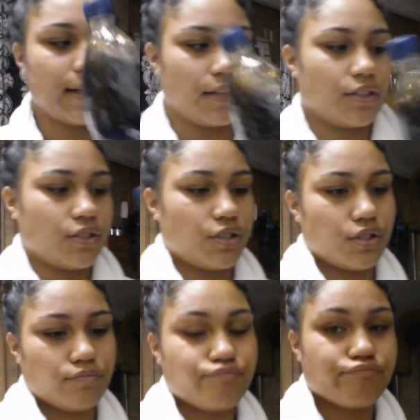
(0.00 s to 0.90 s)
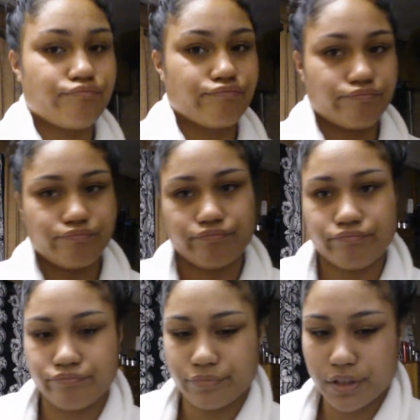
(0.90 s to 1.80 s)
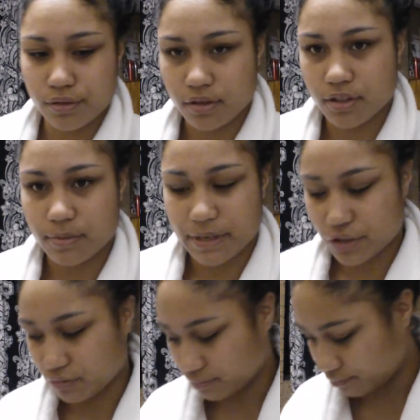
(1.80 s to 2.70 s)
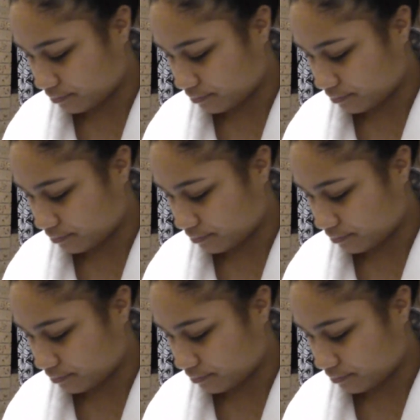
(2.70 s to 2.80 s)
each. It was on special.